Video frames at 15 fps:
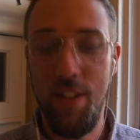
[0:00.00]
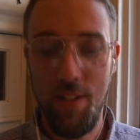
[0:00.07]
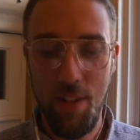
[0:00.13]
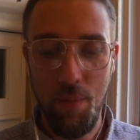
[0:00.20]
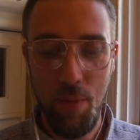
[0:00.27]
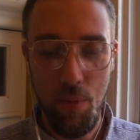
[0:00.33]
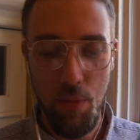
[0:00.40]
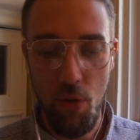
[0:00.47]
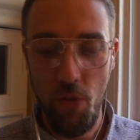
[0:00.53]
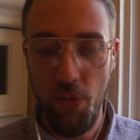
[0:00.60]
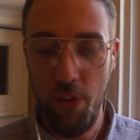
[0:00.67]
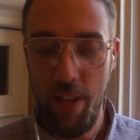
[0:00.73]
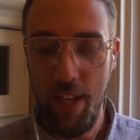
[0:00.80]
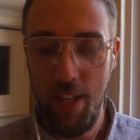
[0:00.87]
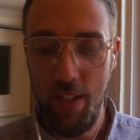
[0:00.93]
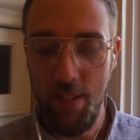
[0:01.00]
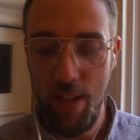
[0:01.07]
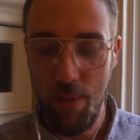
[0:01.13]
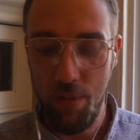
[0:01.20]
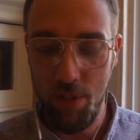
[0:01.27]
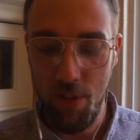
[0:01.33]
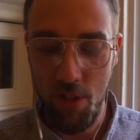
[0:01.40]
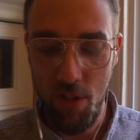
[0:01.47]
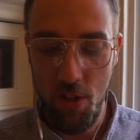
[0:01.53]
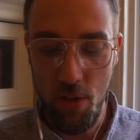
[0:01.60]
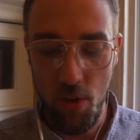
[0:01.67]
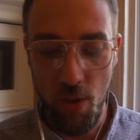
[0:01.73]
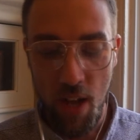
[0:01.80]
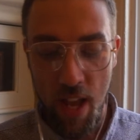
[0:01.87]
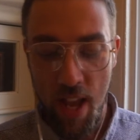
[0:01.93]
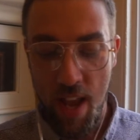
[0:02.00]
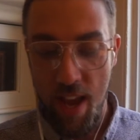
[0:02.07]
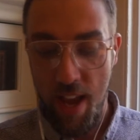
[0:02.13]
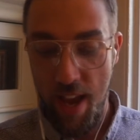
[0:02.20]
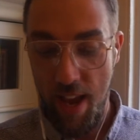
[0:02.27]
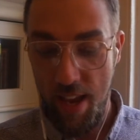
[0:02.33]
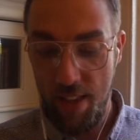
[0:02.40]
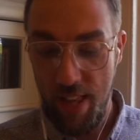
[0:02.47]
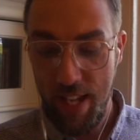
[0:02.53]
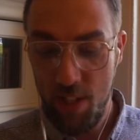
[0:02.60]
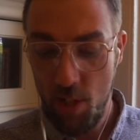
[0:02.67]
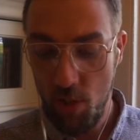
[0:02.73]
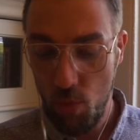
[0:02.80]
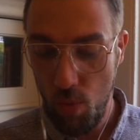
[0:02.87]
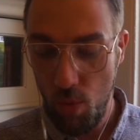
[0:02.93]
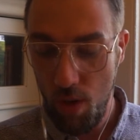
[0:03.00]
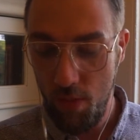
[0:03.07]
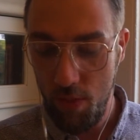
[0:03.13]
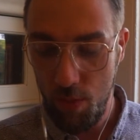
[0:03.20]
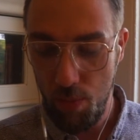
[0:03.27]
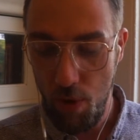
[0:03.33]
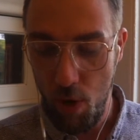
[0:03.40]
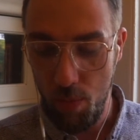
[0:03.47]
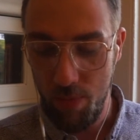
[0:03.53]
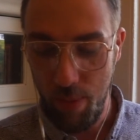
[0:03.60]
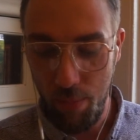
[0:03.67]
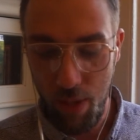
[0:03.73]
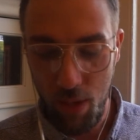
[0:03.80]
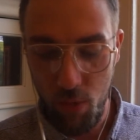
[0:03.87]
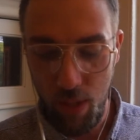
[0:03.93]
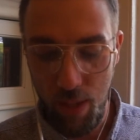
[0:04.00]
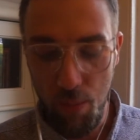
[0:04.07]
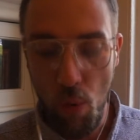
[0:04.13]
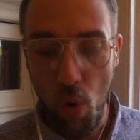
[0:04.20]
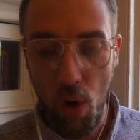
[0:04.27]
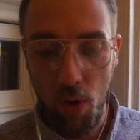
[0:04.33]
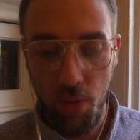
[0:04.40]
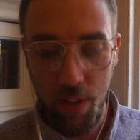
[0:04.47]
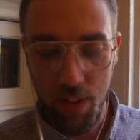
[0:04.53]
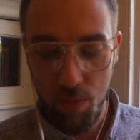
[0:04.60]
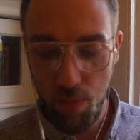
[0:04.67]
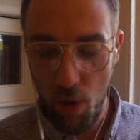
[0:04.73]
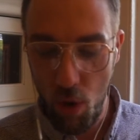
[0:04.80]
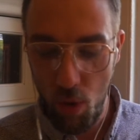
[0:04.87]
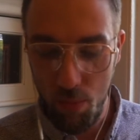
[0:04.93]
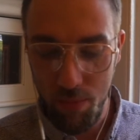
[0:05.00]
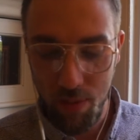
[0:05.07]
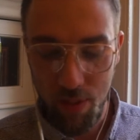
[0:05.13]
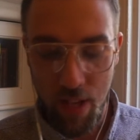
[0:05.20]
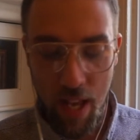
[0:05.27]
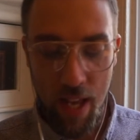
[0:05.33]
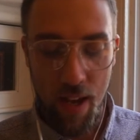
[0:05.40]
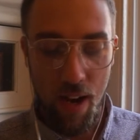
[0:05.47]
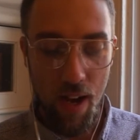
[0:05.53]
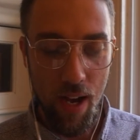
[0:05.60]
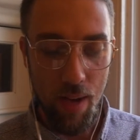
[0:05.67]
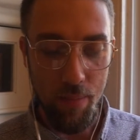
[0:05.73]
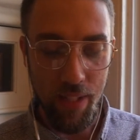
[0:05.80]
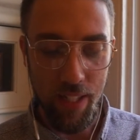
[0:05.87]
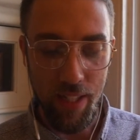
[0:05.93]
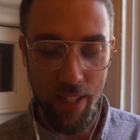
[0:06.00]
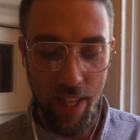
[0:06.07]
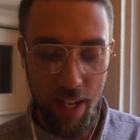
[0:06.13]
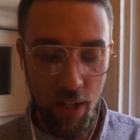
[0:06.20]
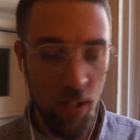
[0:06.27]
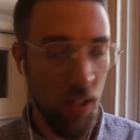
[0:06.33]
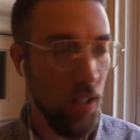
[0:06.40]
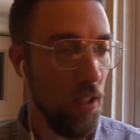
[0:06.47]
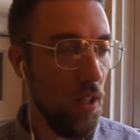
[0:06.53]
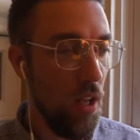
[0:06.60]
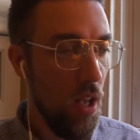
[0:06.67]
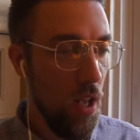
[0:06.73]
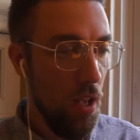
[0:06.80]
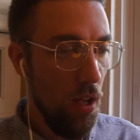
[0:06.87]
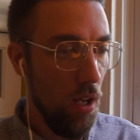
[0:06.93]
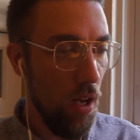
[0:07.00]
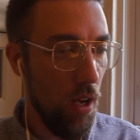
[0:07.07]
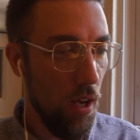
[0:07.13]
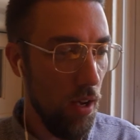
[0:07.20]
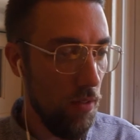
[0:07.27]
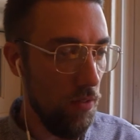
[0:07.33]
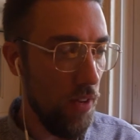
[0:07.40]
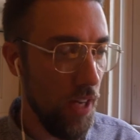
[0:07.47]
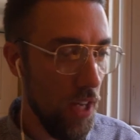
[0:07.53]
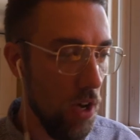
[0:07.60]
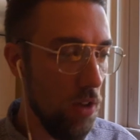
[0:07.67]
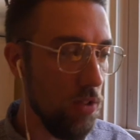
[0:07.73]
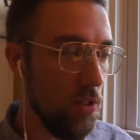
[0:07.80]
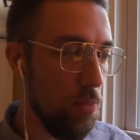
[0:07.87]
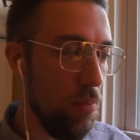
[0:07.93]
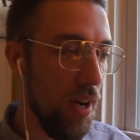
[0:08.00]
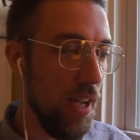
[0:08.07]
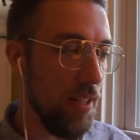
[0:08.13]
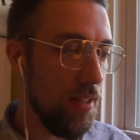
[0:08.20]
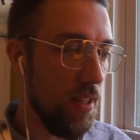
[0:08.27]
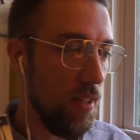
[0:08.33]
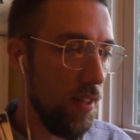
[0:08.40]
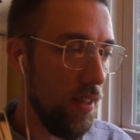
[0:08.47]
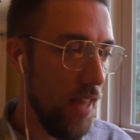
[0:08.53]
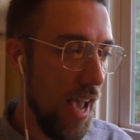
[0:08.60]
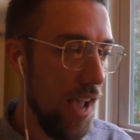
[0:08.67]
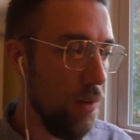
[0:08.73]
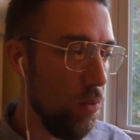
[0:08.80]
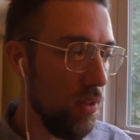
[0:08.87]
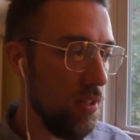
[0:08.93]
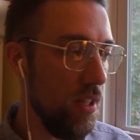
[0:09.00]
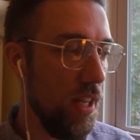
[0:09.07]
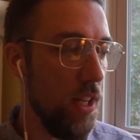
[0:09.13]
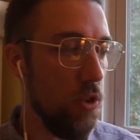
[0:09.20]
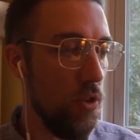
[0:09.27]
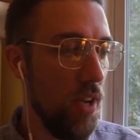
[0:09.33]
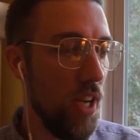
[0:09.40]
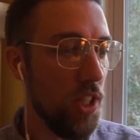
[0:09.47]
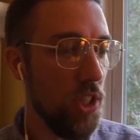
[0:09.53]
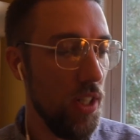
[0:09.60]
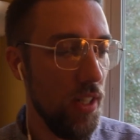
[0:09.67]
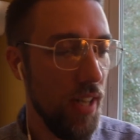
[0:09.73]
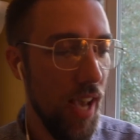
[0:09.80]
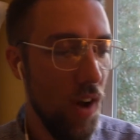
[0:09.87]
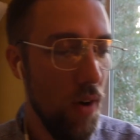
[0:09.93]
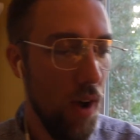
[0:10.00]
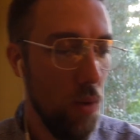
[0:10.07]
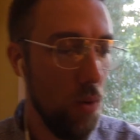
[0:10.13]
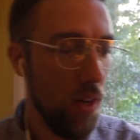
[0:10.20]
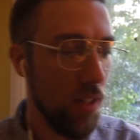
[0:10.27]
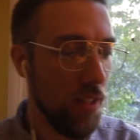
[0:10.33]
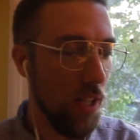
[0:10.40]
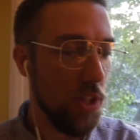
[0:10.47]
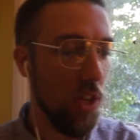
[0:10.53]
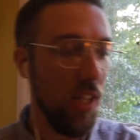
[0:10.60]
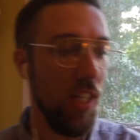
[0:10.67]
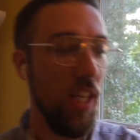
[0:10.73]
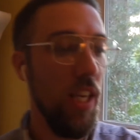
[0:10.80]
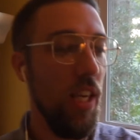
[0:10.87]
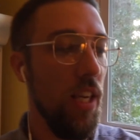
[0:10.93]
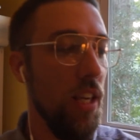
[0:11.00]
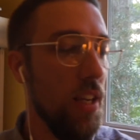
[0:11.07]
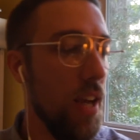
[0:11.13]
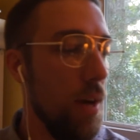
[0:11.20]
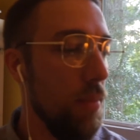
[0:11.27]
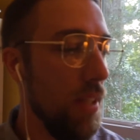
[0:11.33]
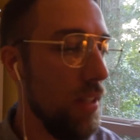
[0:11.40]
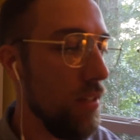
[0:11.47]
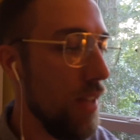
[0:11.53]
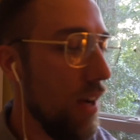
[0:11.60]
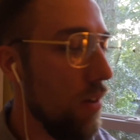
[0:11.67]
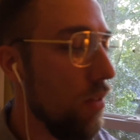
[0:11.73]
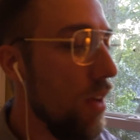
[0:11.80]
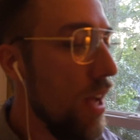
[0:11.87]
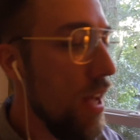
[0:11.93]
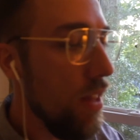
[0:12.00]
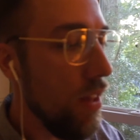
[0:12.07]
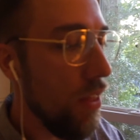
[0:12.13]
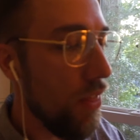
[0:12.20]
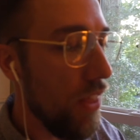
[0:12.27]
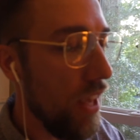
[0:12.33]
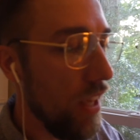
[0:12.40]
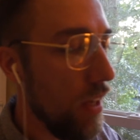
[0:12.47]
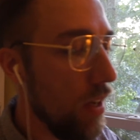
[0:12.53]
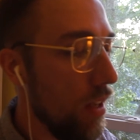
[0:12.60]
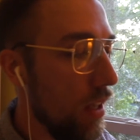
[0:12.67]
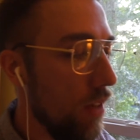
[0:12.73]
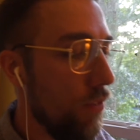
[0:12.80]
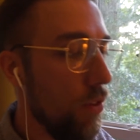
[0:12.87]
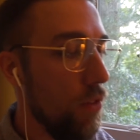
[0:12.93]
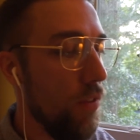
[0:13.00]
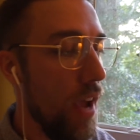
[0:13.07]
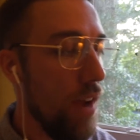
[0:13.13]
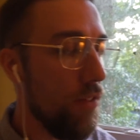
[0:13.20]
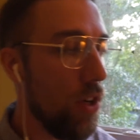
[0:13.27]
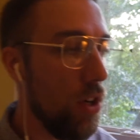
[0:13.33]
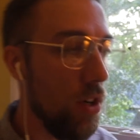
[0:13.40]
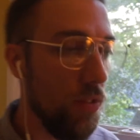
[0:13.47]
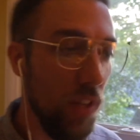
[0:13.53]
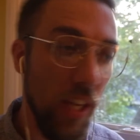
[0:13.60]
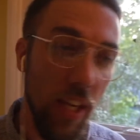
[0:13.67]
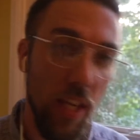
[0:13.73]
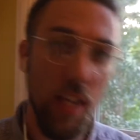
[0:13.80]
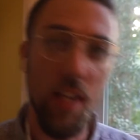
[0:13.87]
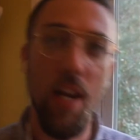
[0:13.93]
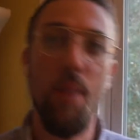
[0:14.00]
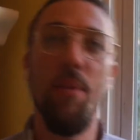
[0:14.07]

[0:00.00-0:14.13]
It's something beautiful that he's able to do. And that's just one of his poems. I'm going to read more of his poems in later videos, but that was an introduction. Now I want to touch on E.E. Cummings. Now, the thing, if you've ever heard of E.E.